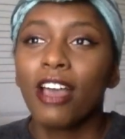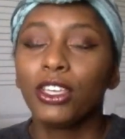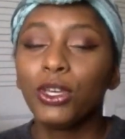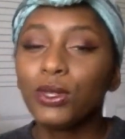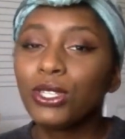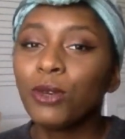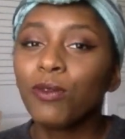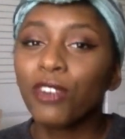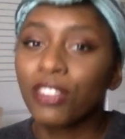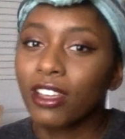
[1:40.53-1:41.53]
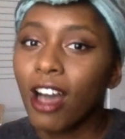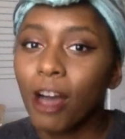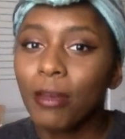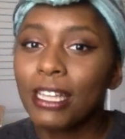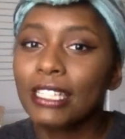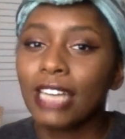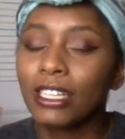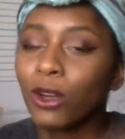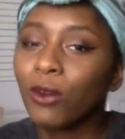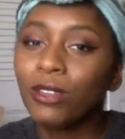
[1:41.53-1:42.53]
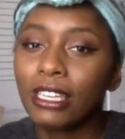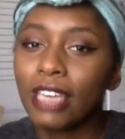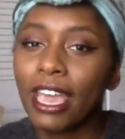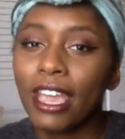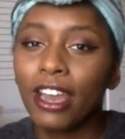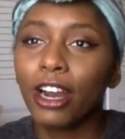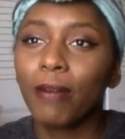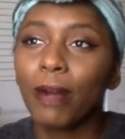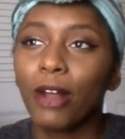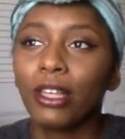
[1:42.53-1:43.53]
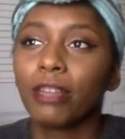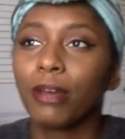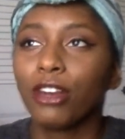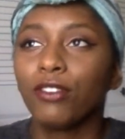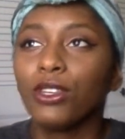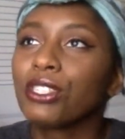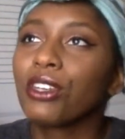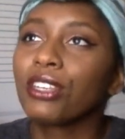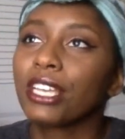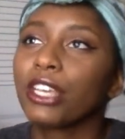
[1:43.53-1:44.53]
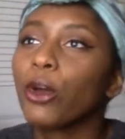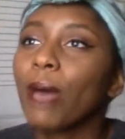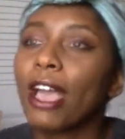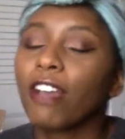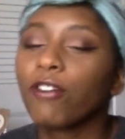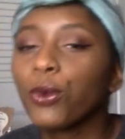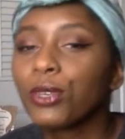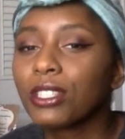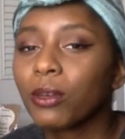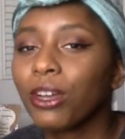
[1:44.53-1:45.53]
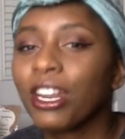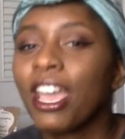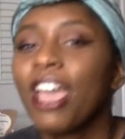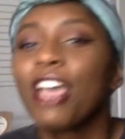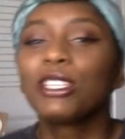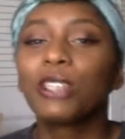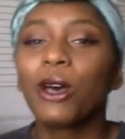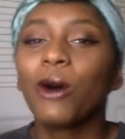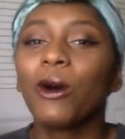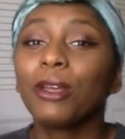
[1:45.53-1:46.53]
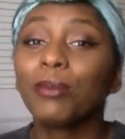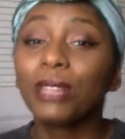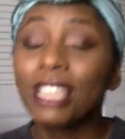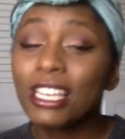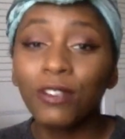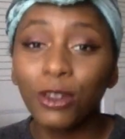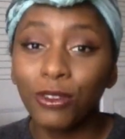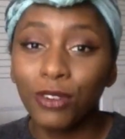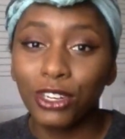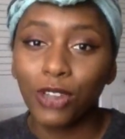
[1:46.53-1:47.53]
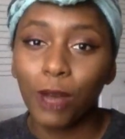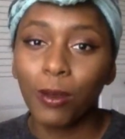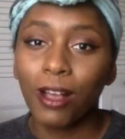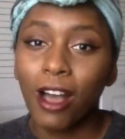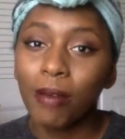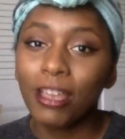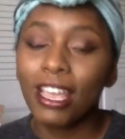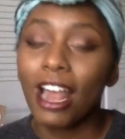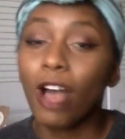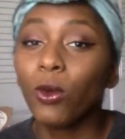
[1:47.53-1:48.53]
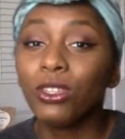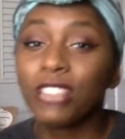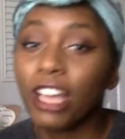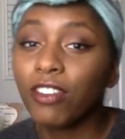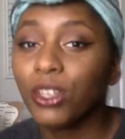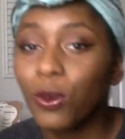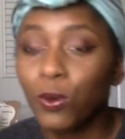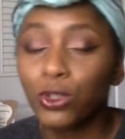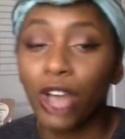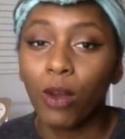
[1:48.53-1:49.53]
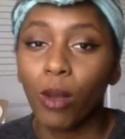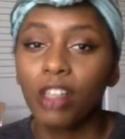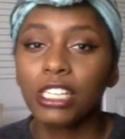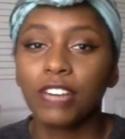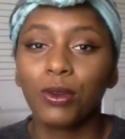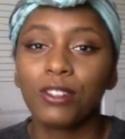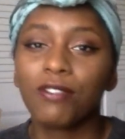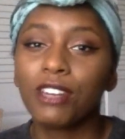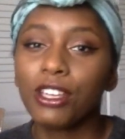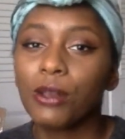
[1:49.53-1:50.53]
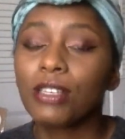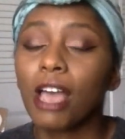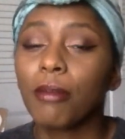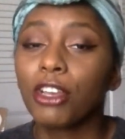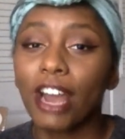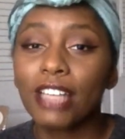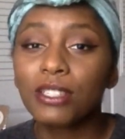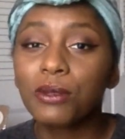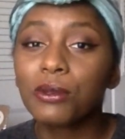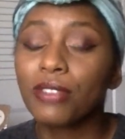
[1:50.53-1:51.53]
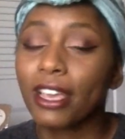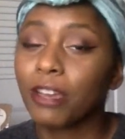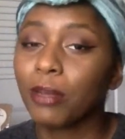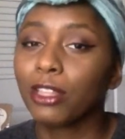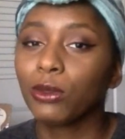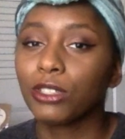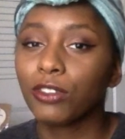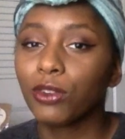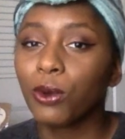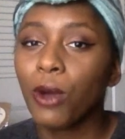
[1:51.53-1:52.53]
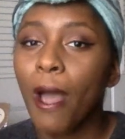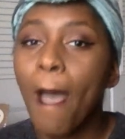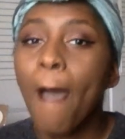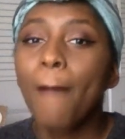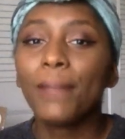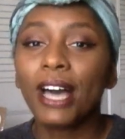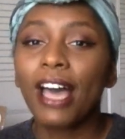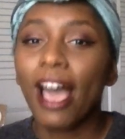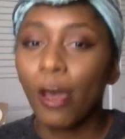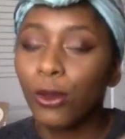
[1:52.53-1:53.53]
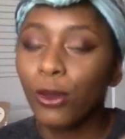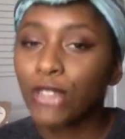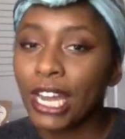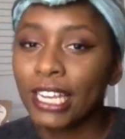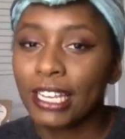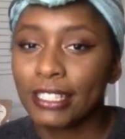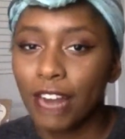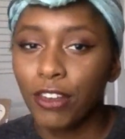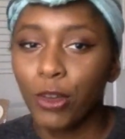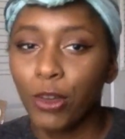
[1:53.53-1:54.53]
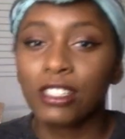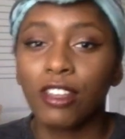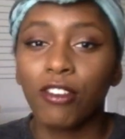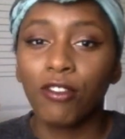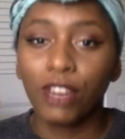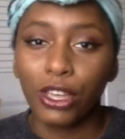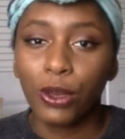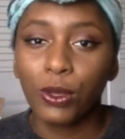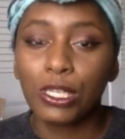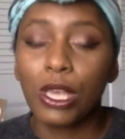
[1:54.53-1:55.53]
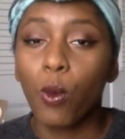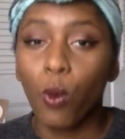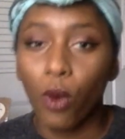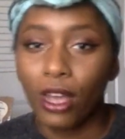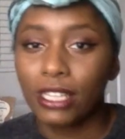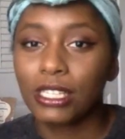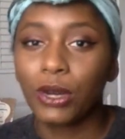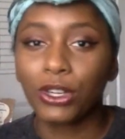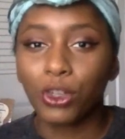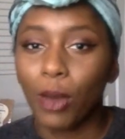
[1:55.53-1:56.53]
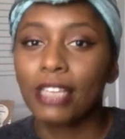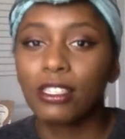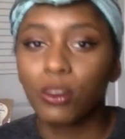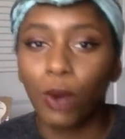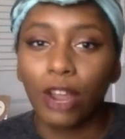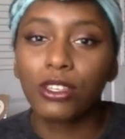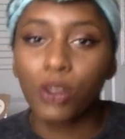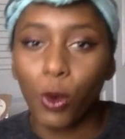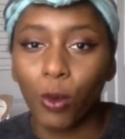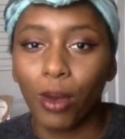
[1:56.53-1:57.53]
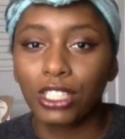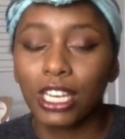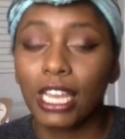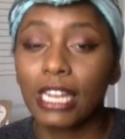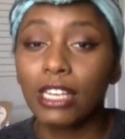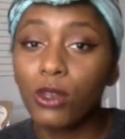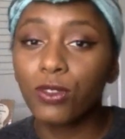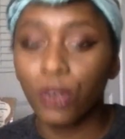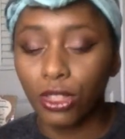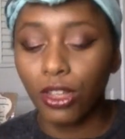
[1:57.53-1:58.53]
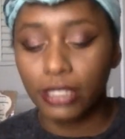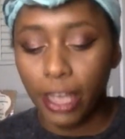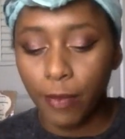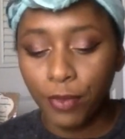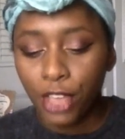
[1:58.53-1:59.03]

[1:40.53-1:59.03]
YouTube, for the comments. I don't really care about like the amount of views, as long as I can go back and forth with someone. So please feel free to drop a comment. I will definitely try to watch everyone's videos. I'm in grad school, so that could be a little difficult, but I will try to get to everyone's videos once or twice throughout this whole project, and it goes for a long time.